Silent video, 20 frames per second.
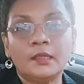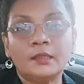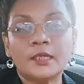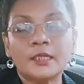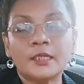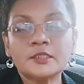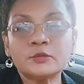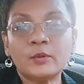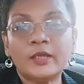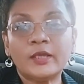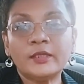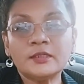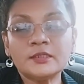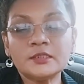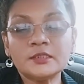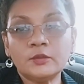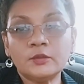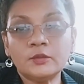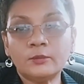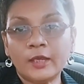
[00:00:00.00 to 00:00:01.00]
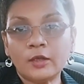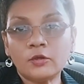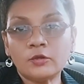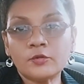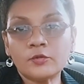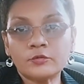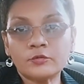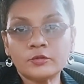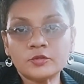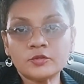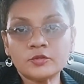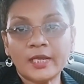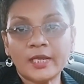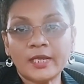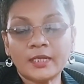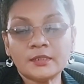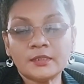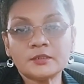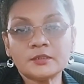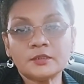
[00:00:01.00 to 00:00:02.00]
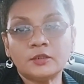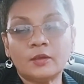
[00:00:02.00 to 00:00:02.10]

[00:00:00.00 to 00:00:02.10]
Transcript: That's why you see when I go through trials,